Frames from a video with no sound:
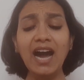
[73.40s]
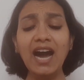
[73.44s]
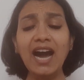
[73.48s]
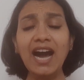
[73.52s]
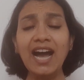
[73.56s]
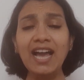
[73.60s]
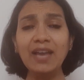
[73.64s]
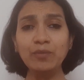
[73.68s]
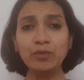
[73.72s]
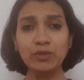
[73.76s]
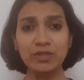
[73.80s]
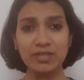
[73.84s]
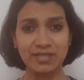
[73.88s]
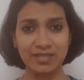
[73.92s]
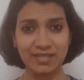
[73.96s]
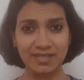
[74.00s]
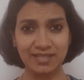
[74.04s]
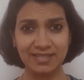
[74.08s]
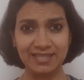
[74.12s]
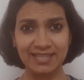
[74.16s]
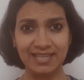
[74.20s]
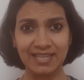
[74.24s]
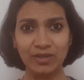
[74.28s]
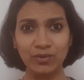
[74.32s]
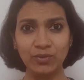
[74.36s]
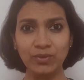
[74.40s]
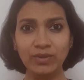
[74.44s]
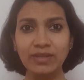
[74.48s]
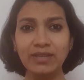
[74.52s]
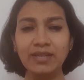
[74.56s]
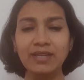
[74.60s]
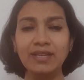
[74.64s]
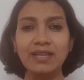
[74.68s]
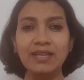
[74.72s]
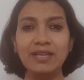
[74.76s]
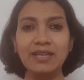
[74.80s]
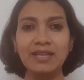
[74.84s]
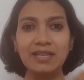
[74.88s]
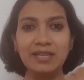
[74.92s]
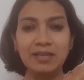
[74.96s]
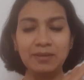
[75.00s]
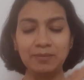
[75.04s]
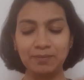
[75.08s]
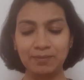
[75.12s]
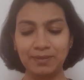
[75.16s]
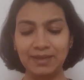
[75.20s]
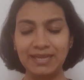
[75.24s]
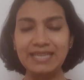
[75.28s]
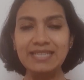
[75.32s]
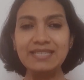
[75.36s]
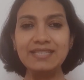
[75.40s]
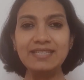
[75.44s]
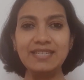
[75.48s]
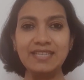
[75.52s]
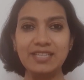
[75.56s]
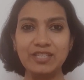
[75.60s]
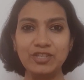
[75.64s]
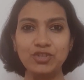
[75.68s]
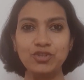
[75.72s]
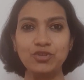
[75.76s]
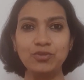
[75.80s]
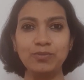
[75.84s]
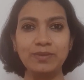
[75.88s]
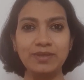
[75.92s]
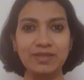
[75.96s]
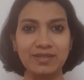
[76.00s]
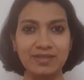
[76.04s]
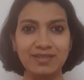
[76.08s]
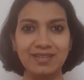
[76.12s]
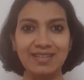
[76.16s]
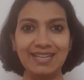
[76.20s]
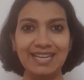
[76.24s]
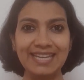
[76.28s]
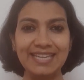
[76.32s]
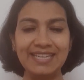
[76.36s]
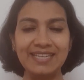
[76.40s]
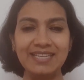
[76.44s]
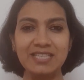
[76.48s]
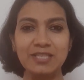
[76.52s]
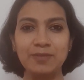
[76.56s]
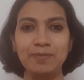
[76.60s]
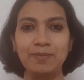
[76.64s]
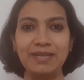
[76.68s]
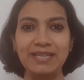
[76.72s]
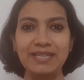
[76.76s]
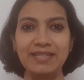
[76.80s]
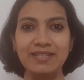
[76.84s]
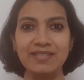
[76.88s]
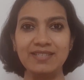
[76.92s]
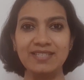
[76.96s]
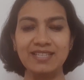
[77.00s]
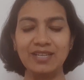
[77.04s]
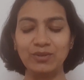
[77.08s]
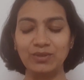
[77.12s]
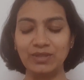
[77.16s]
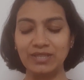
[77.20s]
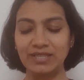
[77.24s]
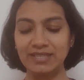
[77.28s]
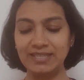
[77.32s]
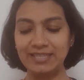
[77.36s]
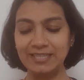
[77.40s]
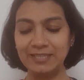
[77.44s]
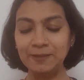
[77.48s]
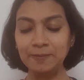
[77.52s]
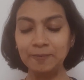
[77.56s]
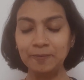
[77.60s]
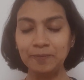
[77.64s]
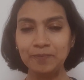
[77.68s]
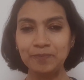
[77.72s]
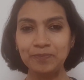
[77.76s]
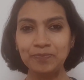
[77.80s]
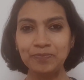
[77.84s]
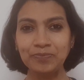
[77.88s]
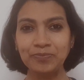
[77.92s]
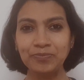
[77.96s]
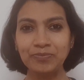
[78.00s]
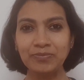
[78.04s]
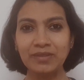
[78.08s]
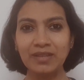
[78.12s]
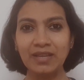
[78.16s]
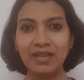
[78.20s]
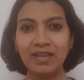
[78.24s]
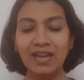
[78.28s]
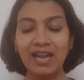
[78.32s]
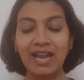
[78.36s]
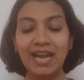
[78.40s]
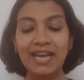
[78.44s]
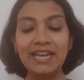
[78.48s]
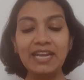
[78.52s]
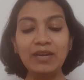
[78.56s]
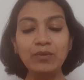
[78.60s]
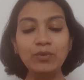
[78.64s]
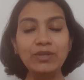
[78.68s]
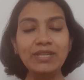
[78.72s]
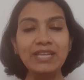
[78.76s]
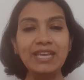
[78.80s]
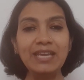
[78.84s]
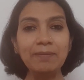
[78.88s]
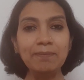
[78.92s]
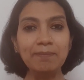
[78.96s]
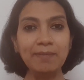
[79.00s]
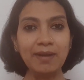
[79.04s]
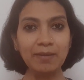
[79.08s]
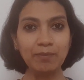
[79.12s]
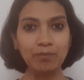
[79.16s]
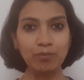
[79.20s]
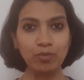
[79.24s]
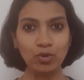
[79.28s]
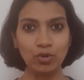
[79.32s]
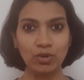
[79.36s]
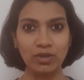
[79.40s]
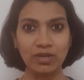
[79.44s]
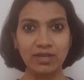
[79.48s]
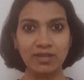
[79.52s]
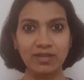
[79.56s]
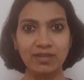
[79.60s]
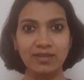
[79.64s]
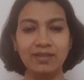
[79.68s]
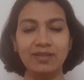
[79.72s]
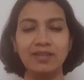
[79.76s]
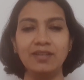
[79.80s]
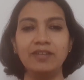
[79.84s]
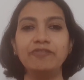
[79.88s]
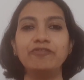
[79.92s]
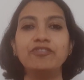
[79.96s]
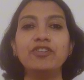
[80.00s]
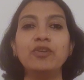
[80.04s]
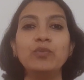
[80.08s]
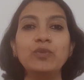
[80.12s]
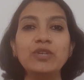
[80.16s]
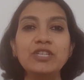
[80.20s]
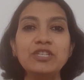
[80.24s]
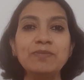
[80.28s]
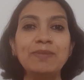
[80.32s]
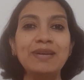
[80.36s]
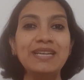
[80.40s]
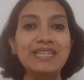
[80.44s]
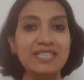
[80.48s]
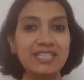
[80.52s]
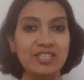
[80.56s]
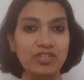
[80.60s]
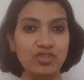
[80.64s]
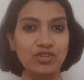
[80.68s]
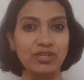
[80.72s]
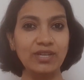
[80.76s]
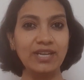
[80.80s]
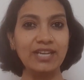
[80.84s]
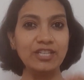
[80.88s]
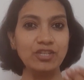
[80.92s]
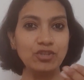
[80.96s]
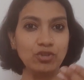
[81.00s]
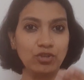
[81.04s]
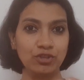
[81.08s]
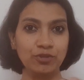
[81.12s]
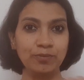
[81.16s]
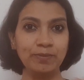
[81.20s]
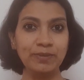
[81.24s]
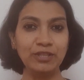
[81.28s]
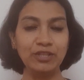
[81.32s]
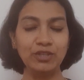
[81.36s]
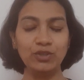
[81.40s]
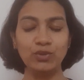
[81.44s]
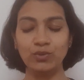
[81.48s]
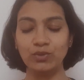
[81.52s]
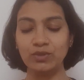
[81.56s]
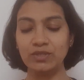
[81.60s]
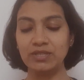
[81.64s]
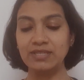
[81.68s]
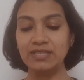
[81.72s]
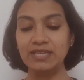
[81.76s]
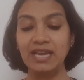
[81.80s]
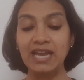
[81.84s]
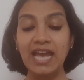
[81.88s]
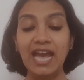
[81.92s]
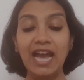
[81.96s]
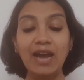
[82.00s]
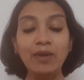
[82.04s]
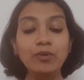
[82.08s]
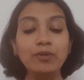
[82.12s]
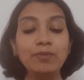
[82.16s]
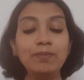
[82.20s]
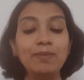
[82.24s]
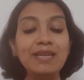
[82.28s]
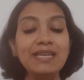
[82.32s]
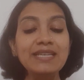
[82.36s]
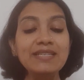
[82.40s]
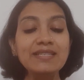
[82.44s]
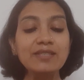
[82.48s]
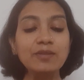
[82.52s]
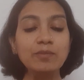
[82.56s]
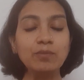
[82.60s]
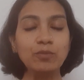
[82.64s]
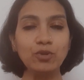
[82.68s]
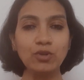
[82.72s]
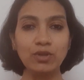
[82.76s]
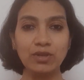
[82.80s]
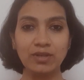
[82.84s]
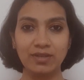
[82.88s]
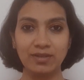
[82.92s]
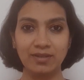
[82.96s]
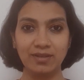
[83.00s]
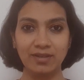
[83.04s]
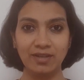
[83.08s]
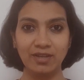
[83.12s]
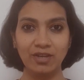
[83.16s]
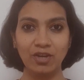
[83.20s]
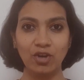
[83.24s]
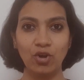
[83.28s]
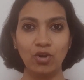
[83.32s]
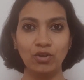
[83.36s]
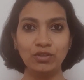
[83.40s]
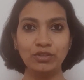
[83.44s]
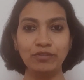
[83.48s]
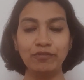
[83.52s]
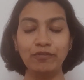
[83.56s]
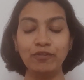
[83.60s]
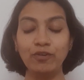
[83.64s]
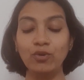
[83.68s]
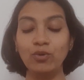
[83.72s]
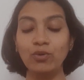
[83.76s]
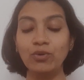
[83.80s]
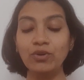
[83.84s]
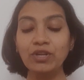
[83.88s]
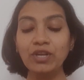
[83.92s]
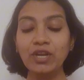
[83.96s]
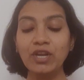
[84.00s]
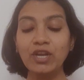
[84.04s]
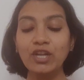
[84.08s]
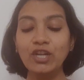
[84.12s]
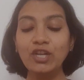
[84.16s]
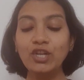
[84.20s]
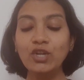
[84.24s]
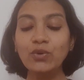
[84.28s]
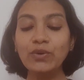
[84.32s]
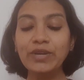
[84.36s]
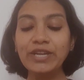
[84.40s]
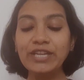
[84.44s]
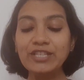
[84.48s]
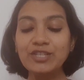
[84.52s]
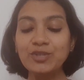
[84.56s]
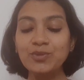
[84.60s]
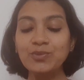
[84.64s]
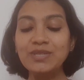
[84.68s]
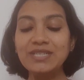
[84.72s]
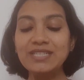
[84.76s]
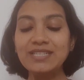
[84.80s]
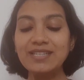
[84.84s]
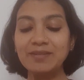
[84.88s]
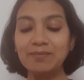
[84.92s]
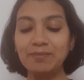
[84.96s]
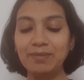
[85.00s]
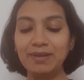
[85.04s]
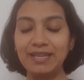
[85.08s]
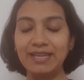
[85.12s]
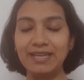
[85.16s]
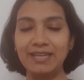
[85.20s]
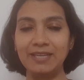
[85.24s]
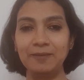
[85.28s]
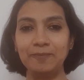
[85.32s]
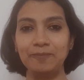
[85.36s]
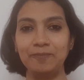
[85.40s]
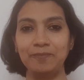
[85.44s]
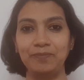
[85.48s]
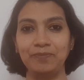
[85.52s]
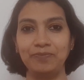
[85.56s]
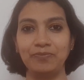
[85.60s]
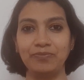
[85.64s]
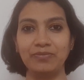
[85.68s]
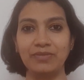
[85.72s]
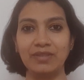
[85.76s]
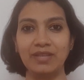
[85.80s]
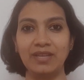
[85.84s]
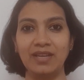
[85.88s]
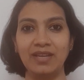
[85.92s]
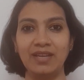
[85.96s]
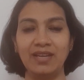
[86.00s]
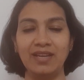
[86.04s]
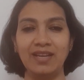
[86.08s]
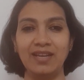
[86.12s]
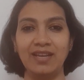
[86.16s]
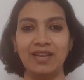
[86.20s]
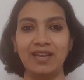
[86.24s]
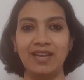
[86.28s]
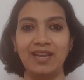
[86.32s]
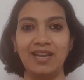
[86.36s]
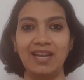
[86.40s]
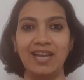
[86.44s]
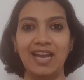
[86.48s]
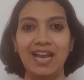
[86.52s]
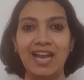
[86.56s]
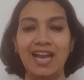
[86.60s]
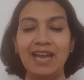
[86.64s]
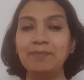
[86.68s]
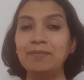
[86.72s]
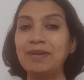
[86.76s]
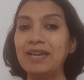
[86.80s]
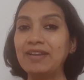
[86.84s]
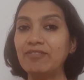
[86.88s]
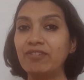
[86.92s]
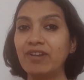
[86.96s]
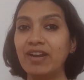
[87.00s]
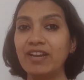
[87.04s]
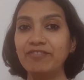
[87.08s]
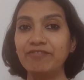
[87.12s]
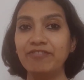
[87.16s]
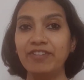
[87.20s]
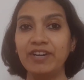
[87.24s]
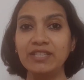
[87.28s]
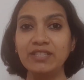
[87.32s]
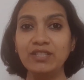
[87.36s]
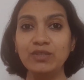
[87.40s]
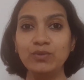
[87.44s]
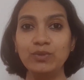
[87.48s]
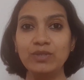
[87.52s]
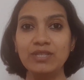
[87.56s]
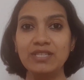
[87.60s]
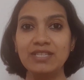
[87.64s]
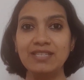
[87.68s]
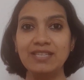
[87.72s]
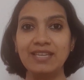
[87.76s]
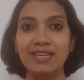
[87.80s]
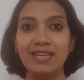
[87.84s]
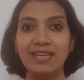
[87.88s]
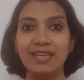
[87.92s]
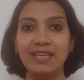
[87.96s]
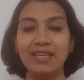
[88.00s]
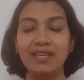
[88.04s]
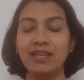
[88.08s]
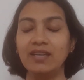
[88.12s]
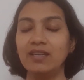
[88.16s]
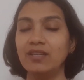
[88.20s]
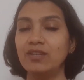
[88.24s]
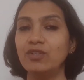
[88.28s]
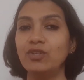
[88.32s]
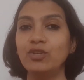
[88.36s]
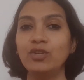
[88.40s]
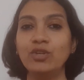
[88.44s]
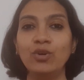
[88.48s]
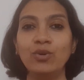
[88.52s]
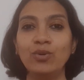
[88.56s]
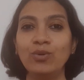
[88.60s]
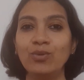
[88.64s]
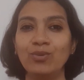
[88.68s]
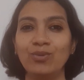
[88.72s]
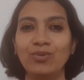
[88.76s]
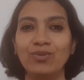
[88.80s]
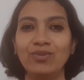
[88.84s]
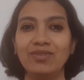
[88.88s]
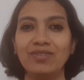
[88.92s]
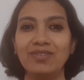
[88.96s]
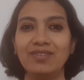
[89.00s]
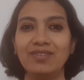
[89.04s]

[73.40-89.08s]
I would sit down, place the instrument like it is played in South India, and I would keep my book from which my teacher had taught me the notes. I would place the book on the floor, look into it and play. And my grandfather would say, no.